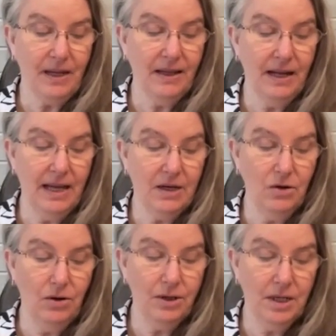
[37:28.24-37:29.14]
let
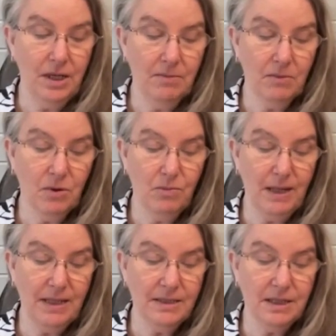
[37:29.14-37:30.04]
not him who
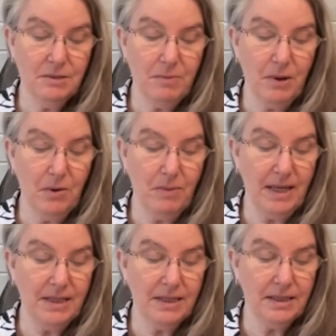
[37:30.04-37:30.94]
bends his bow
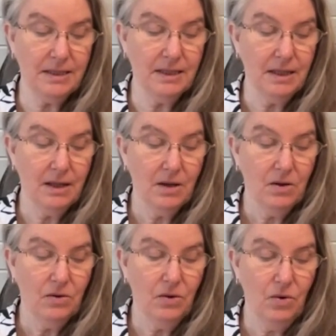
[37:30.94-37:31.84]
bend it,
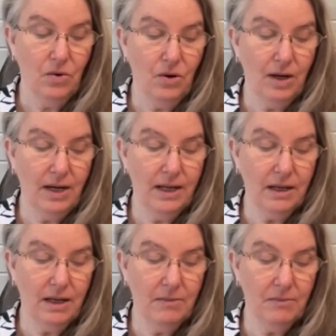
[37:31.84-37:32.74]
nor let
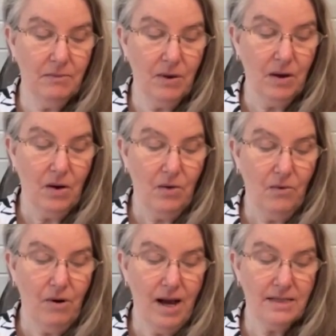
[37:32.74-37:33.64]
him
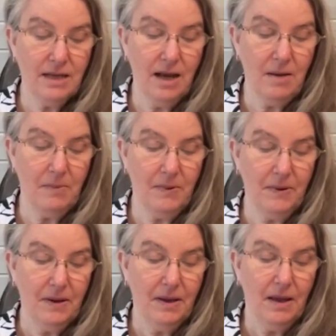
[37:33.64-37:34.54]
rise up
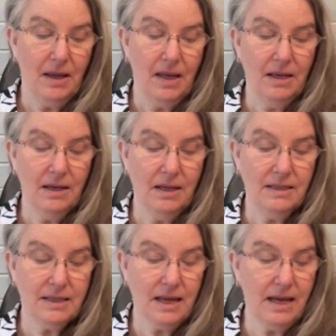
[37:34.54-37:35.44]
in
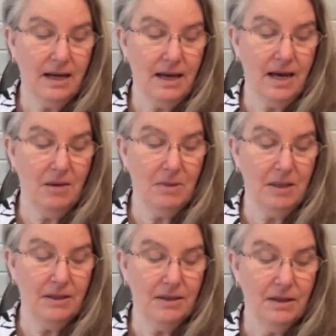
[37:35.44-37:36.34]
his scale
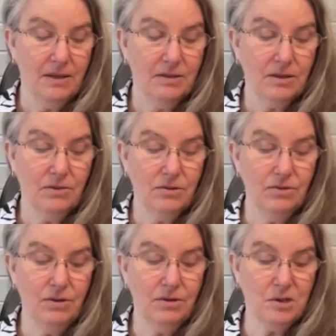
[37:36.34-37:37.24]
armor. So do
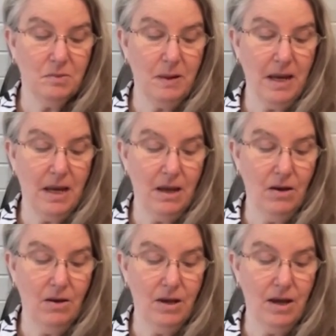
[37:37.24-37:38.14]
not spare
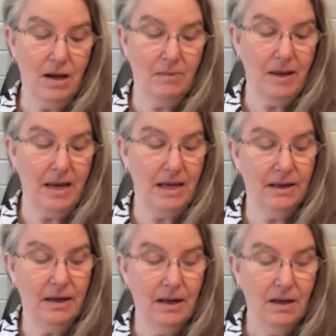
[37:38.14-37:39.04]
her young
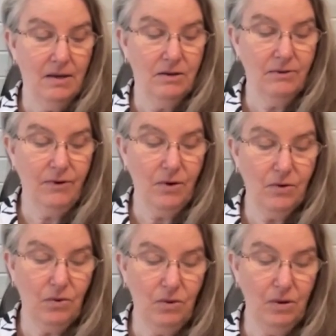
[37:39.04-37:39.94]
men.
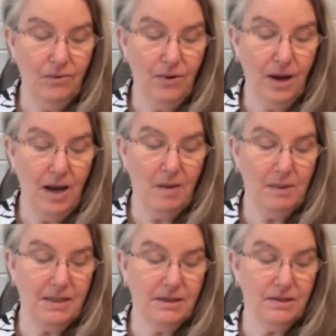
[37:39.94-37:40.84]
Devote all of her
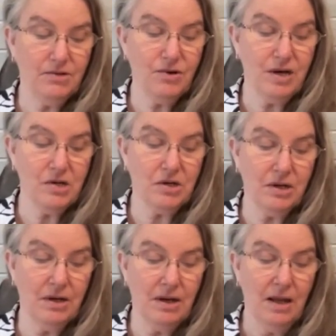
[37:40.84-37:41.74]
army to
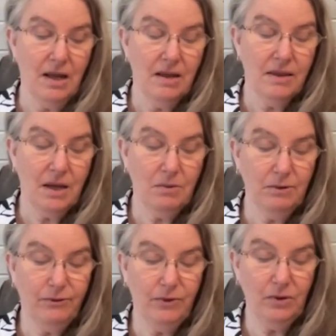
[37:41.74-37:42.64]
destruction. They
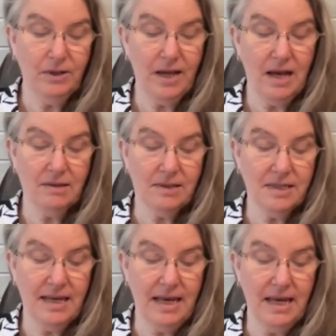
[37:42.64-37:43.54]
will fall down
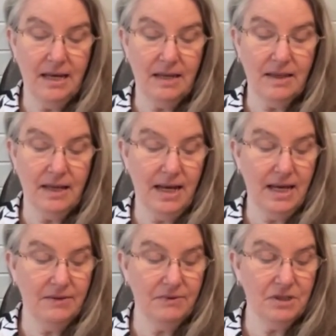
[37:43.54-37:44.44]
slain in the
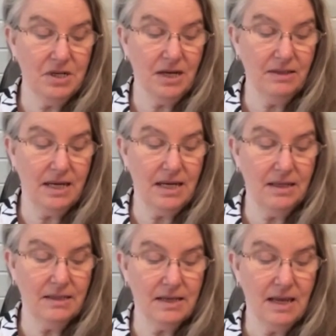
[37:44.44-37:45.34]
land of the
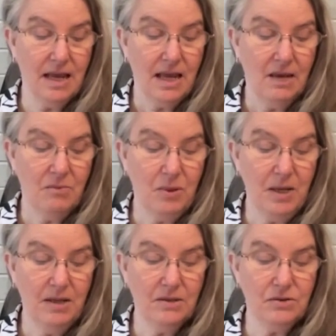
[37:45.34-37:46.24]
Chaldeans and
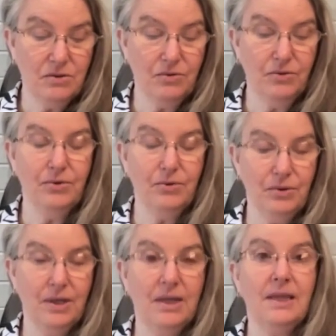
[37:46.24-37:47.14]
pierced
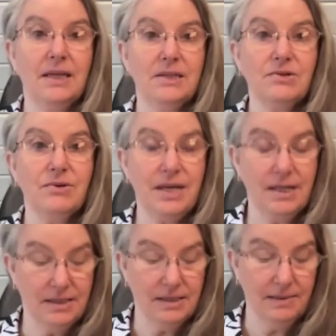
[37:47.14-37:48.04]
through in their
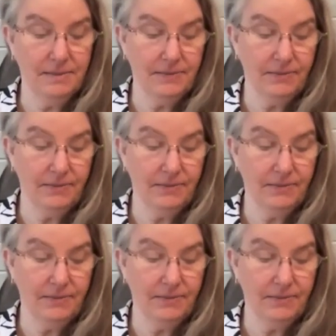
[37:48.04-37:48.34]
streets.